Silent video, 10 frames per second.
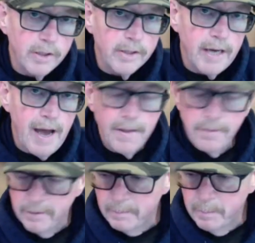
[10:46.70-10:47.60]
good
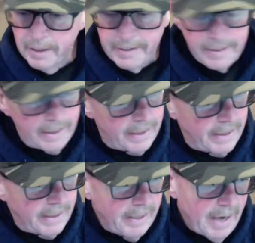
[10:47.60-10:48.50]
athlete. But
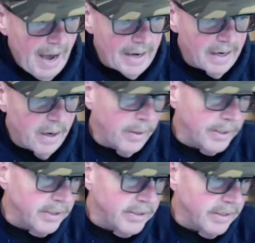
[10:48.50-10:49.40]
I don't know. It
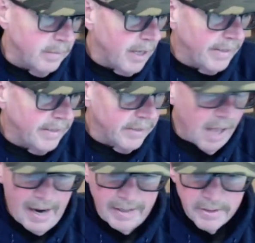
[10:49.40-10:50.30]
just seemed like the
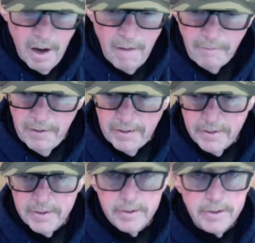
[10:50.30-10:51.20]
Lions'
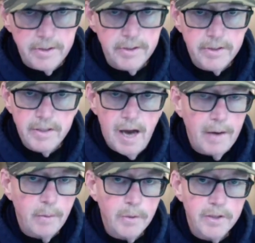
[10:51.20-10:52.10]
offense
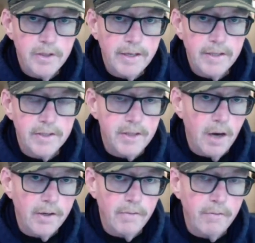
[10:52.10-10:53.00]
kind of was like
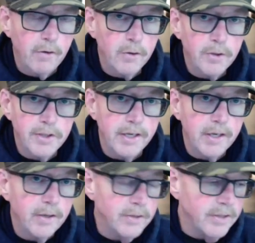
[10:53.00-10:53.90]
stuck in first
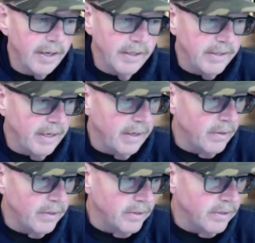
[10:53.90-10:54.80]
gear, stuck in
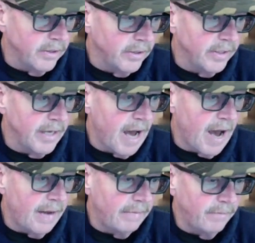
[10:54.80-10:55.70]
gear, and just could
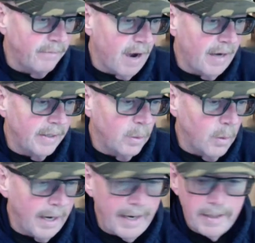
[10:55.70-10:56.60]
not find a
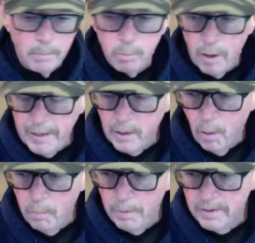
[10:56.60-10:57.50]
way to
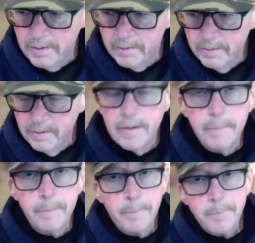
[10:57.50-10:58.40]
open
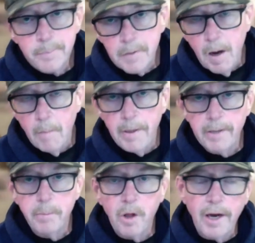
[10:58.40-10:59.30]
a
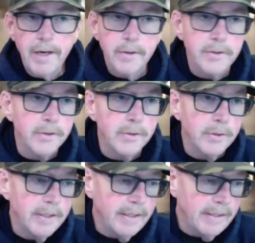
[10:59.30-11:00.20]
big play or two,
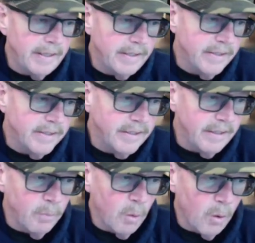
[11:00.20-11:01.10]
And it, it just
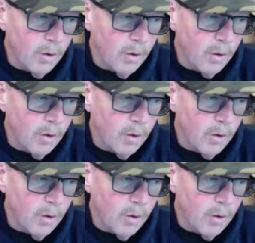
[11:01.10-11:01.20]
seemed more